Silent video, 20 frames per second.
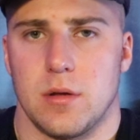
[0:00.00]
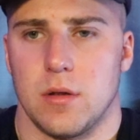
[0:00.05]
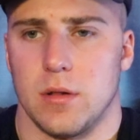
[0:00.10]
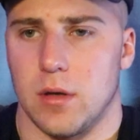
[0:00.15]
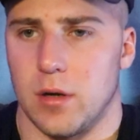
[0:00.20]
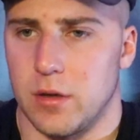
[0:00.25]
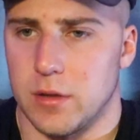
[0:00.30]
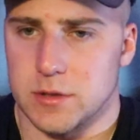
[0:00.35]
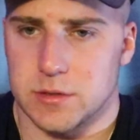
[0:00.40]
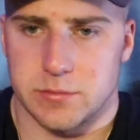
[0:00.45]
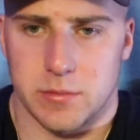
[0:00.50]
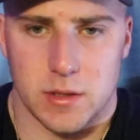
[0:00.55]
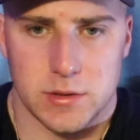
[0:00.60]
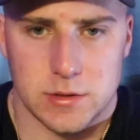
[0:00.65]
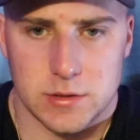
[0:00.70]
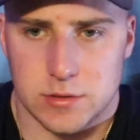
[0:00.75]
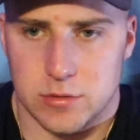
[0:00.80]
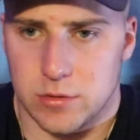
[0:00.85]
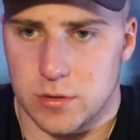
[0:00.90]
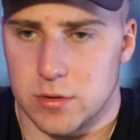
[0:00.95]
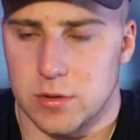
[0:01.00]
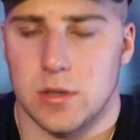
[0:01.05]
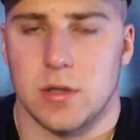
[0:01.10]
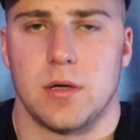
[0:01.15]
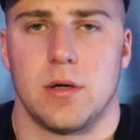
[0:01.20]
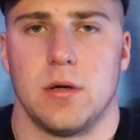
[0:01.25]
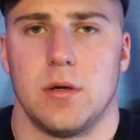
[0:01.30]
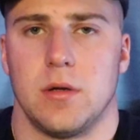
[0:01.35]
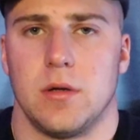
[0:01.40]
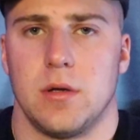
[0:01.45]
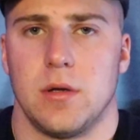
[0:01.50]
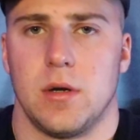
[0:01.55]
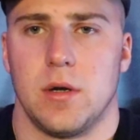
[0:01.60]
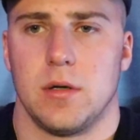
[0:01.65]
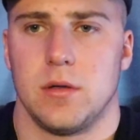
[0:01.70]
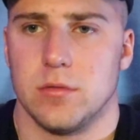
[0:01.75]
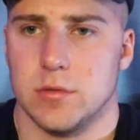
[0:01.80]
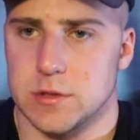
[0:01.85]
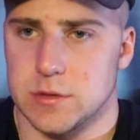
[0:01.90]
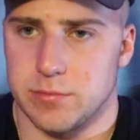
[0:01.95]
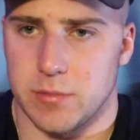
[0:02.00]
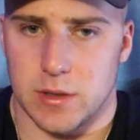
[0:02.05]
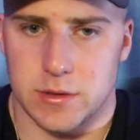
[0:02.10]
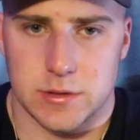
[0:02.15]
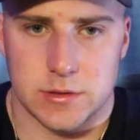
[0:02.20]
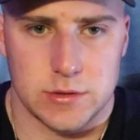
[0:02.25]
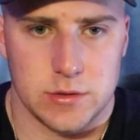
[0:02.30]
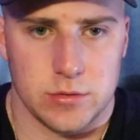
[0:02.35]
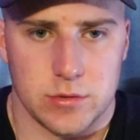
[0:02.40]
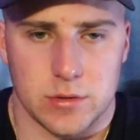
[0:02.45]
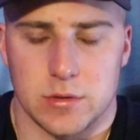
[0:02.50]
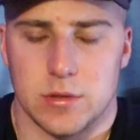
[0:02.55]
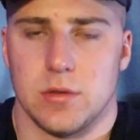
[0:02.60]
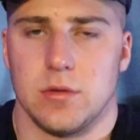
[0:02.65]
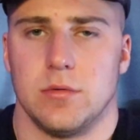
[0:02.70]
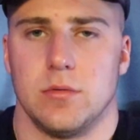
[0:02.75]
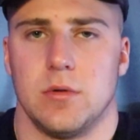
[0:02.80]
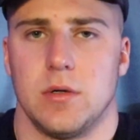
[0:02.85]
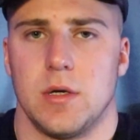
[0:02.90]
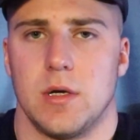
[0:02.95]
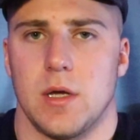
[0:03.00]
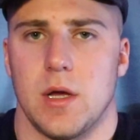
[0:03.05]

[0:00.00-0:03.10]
Learn as much as you can learn. Do as much as you can do.